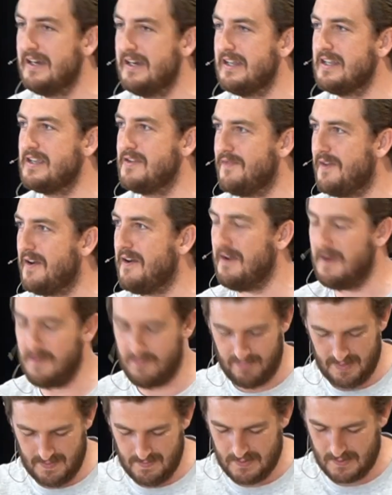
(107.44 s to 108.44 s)
It's a very
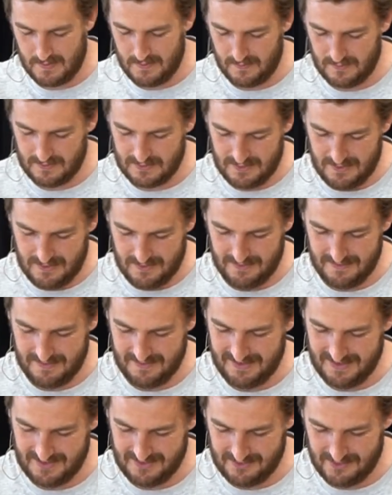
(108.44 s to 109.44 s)
biblical song,
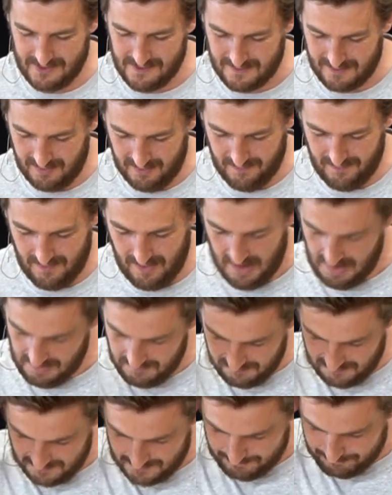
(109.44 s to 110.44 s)
this circle of
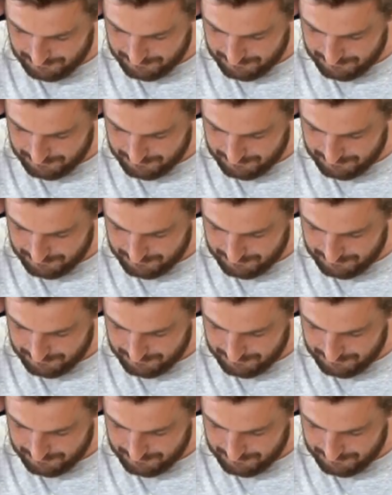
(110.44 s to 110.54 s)
life.